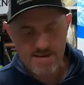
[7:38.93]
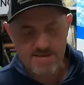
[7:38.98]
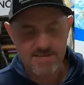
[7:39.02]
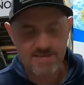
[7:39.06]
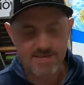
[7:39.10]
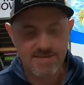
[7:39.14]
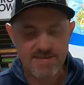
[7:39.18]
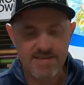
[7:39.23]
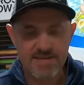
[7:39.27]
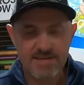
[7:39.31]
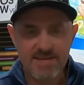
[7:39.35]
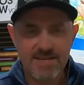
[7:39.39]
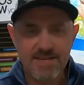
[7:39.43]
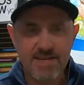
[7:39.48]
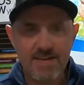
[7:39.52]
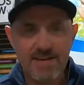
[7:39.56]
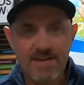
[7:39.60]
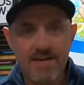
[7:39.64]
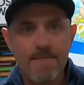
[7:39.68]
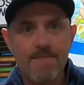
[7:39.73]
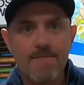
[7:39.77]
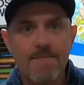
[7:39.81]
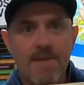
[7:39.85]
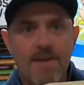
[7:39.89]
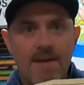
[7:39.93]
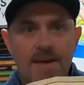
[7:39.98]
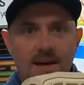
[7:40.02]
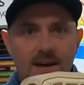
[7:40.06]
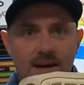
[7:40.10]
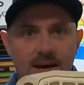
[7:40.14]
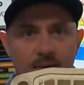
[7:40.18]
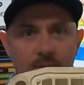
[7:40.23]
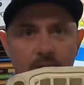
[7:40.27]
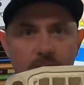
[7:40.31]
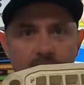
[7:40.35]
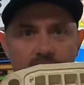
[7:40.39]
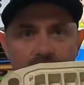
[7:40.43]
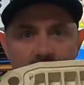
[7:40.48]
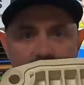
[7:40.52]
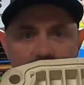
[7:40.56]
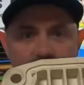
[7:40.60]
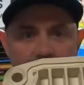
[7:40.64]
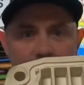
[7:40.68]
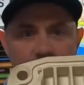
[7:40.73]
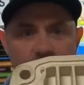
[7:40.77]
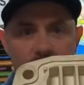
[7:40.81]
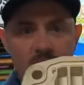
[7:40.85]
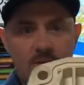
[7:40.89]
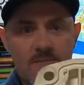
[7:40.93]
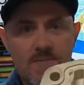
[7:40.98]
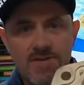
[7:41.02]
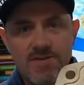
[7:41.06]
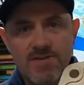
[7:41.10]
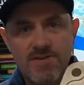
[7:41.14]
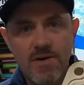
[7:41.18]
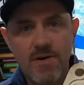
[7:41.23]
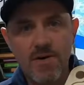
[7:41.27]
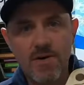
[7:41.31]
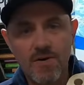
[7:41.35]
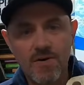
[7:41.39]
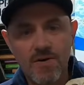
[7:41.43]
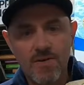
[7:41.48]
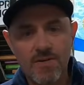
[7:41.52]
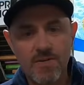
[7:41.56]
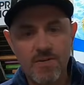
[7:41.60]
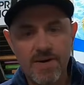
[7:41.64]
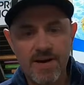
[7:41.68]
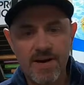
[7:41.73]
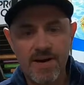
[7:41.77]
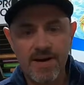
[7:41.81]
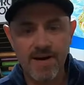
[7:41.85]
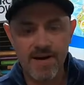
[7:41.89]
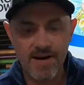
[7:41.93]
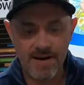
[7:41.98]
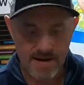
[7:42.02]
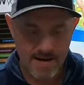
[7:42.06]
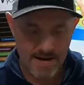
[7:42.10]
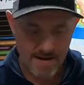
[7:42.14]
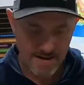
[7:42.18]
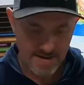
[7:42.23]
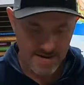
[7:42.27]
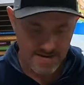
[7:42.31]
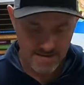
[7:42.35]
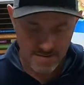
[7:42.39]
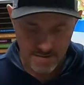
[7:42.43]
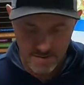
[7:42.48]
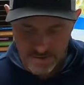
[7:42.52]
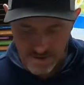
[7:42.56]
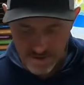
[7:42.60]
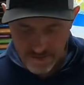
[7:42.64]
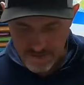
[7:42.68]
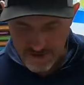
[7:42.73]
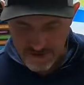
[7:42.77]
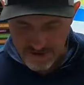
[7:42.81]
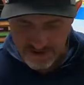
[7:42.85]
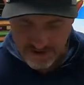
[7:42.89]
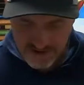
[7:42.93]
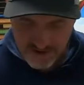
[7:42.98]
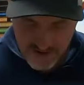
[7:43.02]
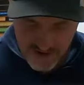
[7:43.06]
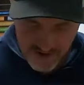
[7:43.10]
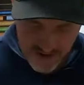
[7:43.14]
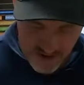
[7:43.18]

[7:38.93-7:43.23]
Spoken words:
as you can see, it went in pretty much all the way. So what I'm going to do